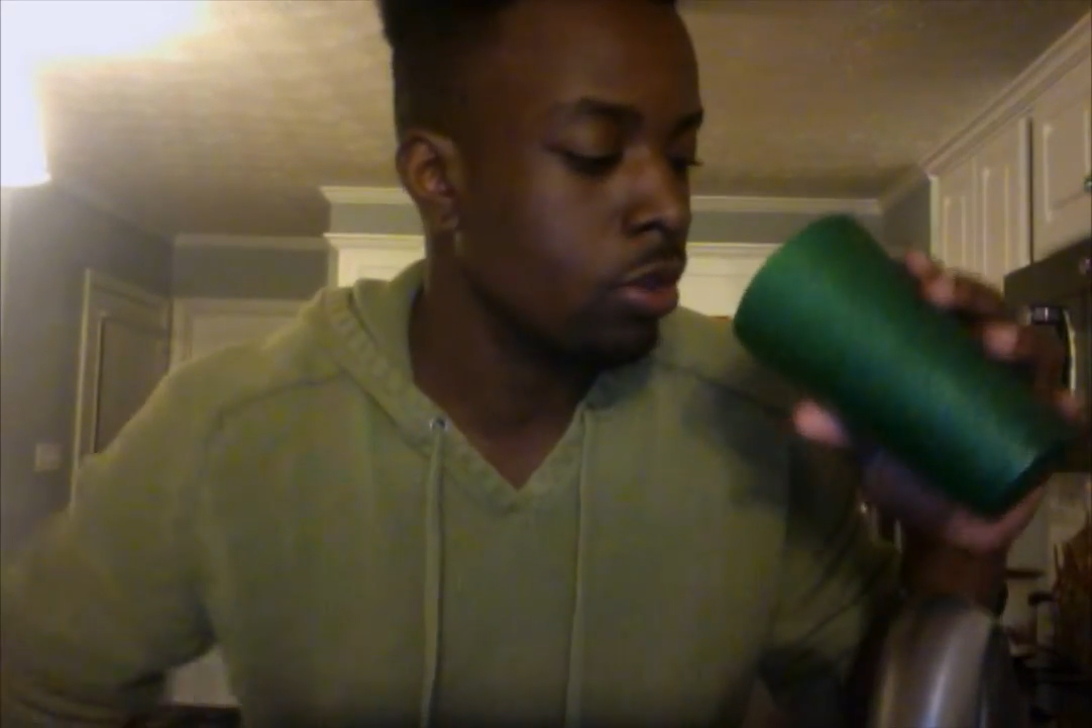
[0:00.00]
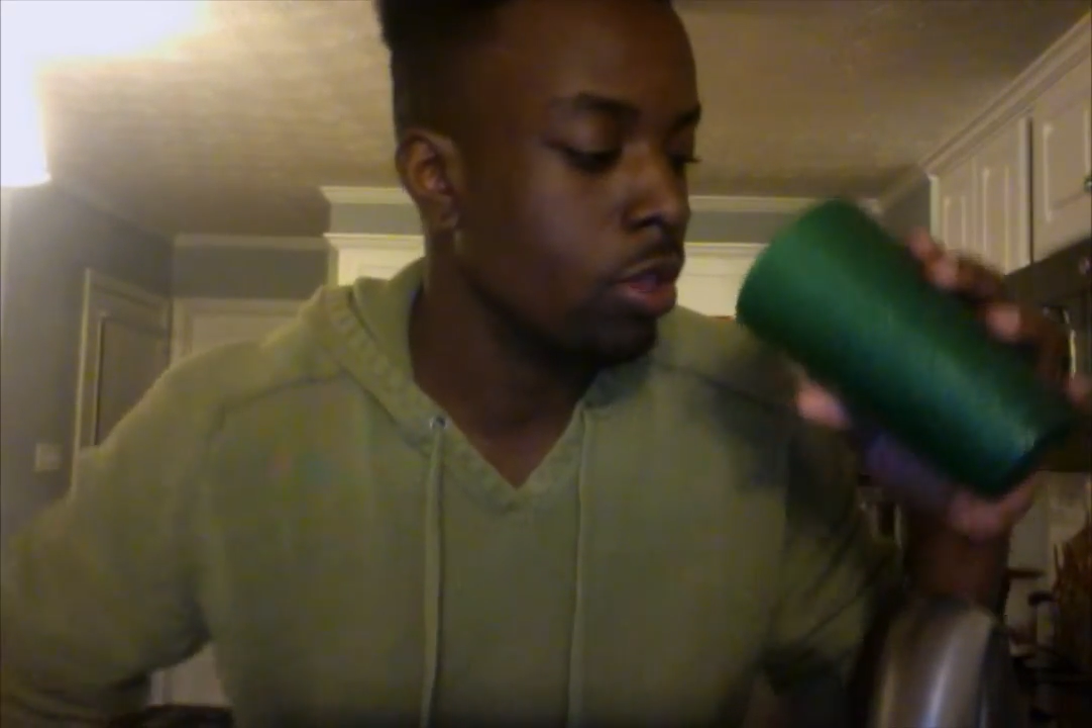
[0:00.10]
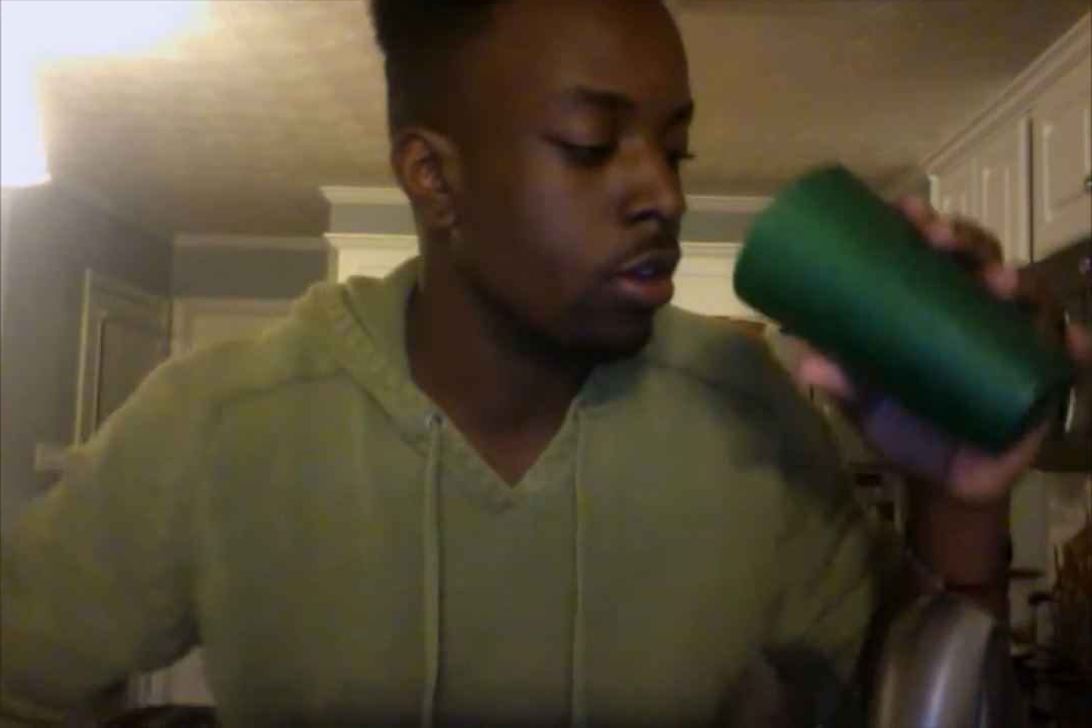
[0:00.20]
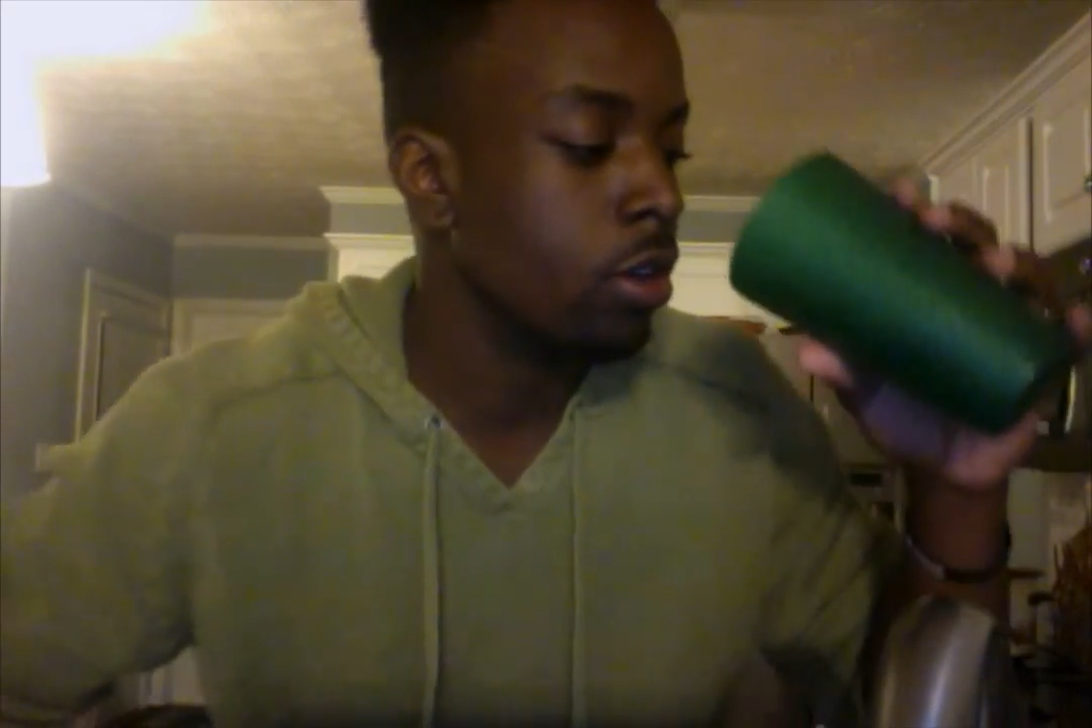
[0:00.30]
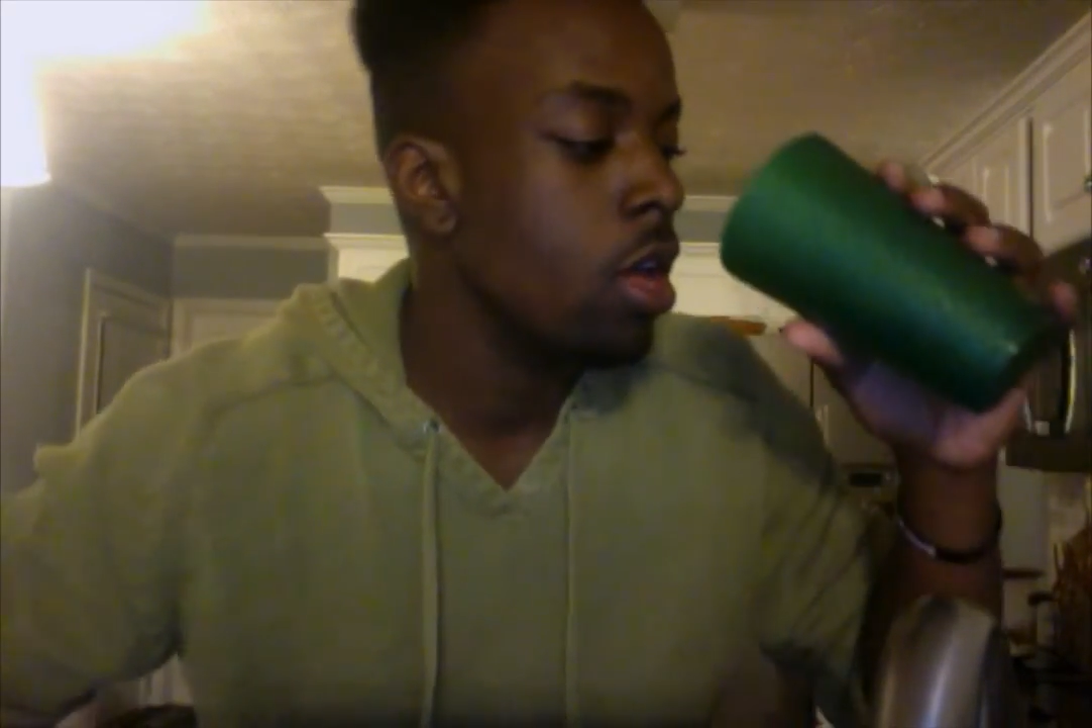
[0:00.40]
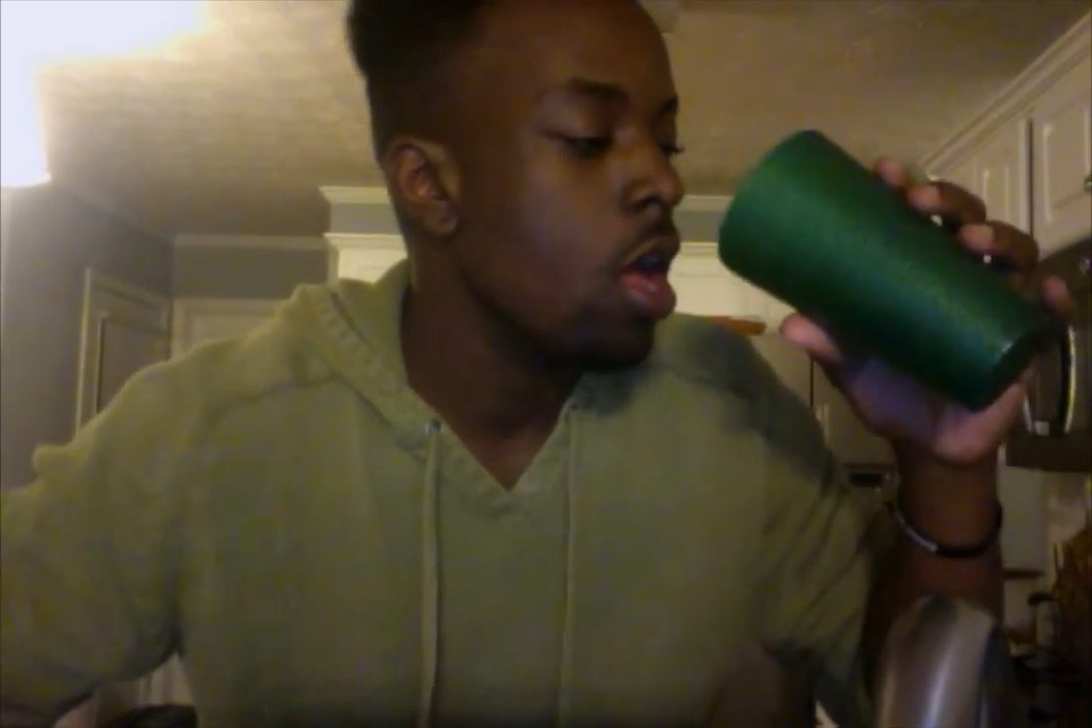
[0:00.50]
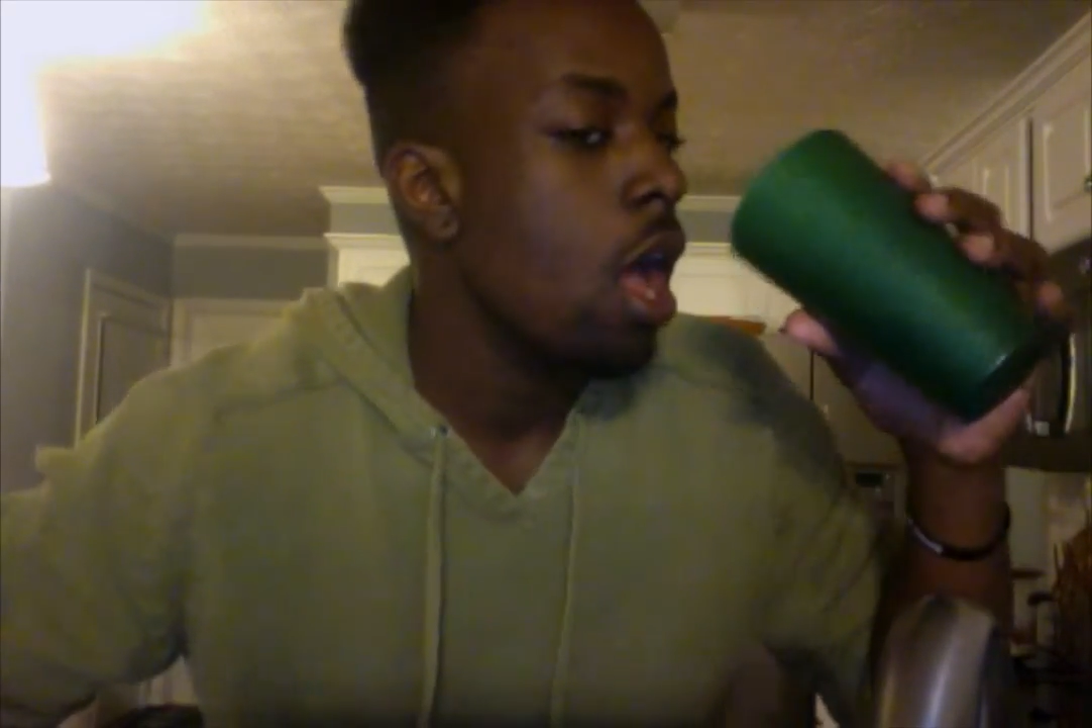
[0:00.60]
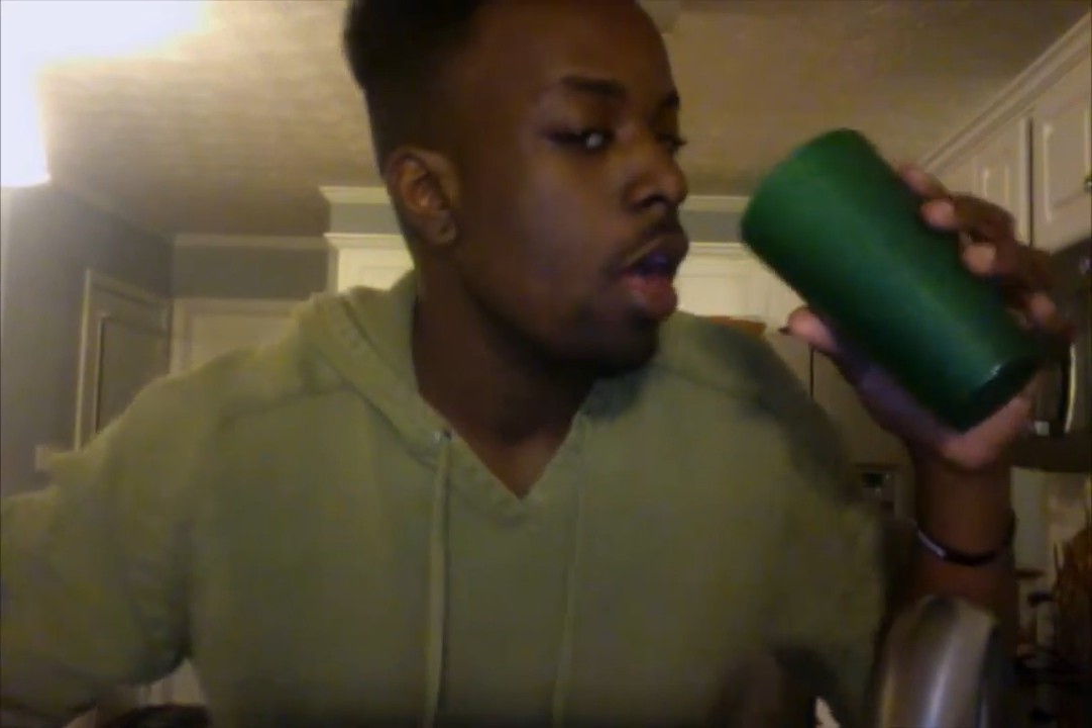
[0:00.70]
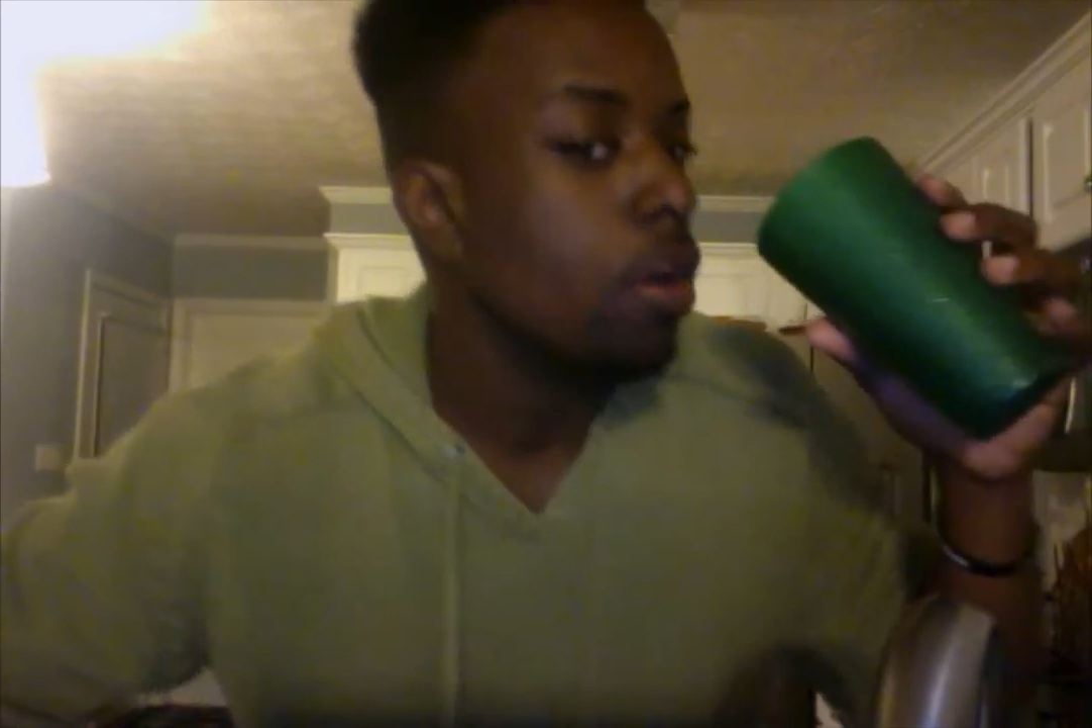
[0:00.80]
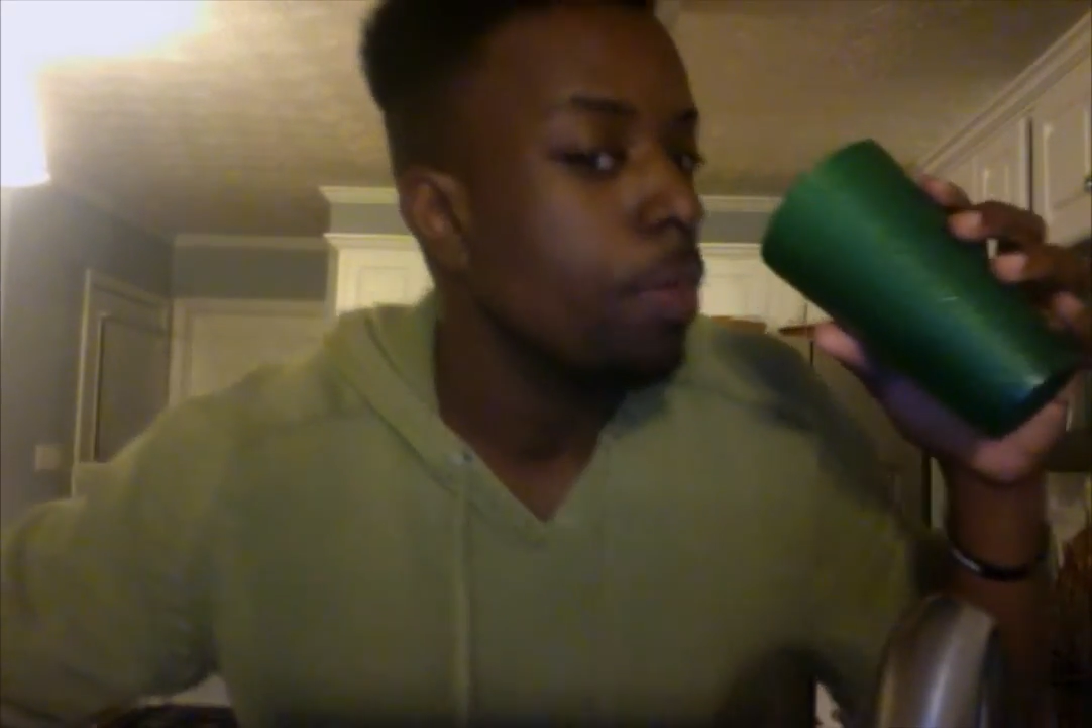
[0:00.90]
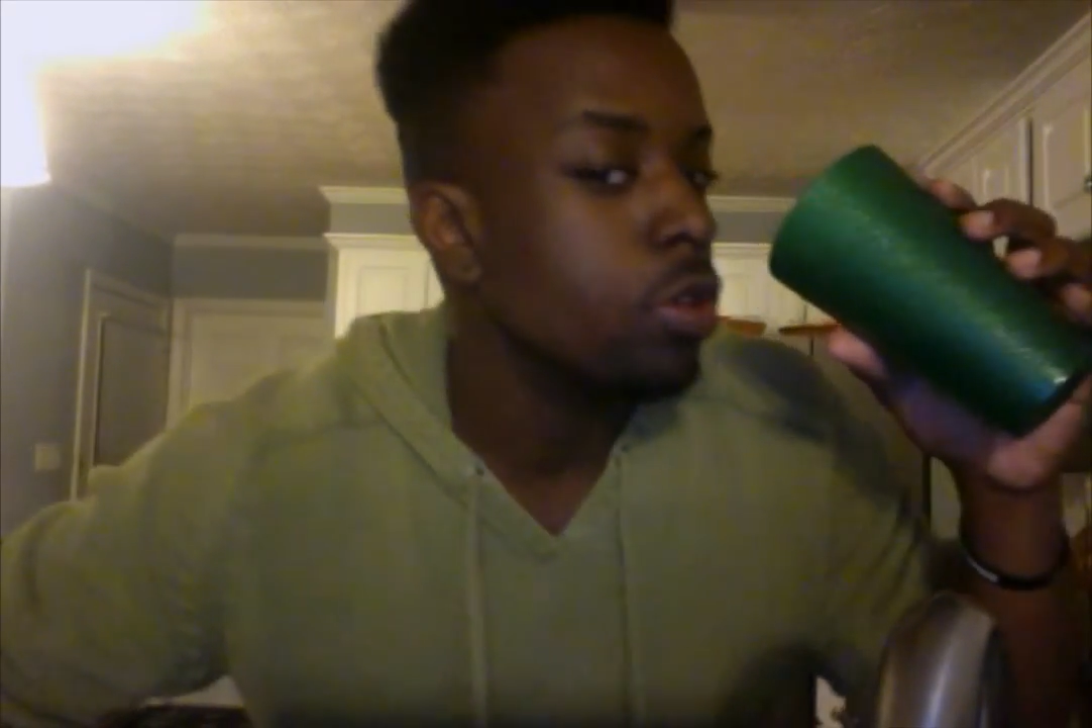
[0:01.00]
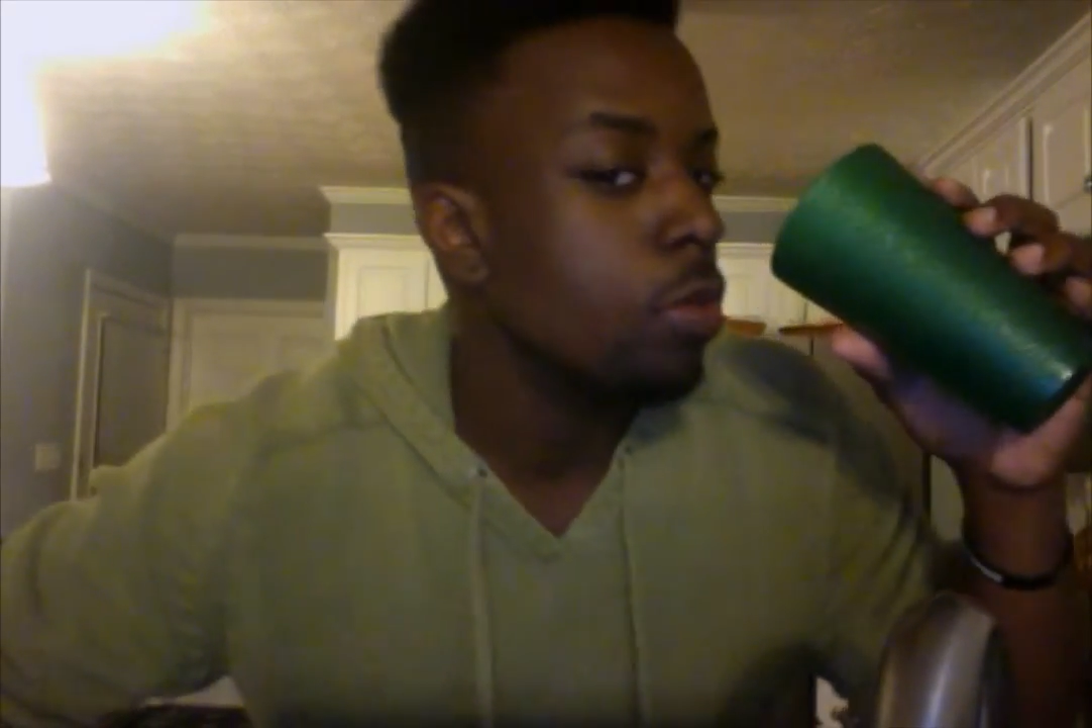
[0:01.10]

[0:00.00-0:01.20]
So you open your